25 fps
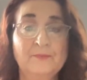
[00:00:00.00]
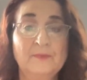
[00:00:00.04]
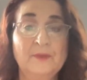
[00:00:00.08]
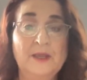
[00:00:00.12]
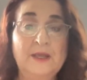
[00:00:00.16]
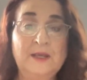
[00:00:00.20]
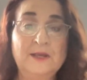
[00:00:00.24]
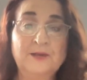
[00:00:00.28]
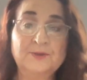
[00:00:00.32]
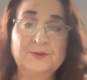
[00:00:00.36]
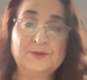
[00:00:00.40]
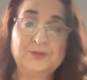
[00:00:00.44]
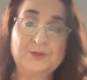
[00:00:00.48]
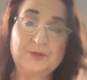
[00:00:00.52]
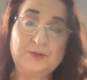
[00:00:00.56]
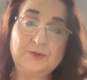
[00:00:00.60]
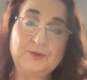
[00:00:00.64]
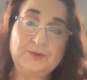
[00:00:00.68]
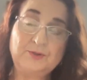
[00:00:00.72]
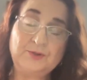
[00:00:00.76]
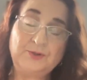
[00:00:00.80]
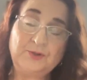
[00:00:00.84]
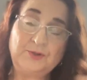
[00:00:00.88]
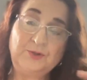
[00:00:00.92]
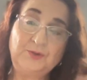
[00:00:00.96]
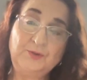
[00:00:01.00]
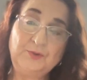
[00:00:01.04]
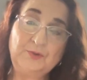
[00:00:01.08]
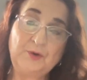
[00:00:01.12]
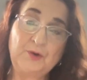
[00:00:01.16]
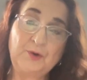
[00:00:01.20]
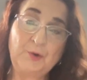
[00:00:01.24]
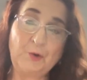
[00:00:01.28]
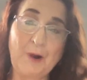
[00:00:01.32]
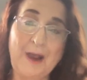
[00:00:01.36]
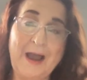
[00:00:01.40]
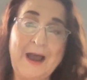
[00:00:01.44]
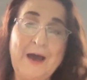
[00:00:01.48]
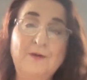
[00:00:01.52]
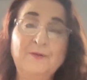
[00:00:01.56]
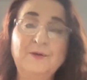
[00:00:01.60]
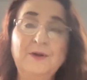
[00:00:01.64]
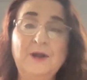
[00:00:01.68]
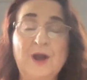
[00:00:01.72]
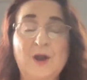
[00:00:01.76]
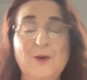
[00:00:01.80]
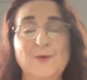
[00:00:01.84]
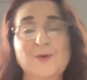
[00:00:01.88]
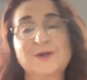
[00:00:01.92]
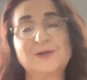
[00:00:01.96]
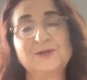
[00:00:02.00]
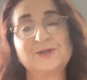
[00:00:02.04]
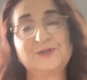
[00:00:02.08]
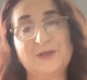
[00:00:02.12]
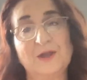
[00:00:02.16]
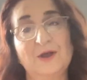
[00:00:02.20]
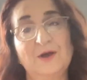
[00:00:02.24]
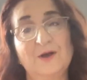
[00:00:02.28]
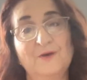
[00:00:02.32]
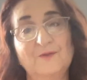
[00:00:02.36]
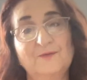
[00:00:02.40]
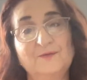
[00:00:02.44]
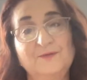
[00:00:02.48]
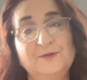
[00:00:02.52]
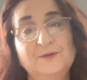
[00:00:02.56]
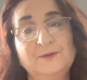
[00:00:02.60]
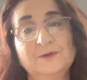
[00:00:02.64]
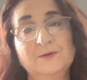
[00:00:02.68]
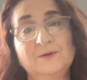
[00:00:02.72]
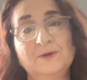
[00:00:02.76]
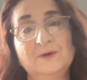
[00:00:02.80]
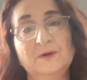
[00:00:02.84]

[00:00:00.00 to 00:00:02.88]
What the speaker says: is to ground ourselves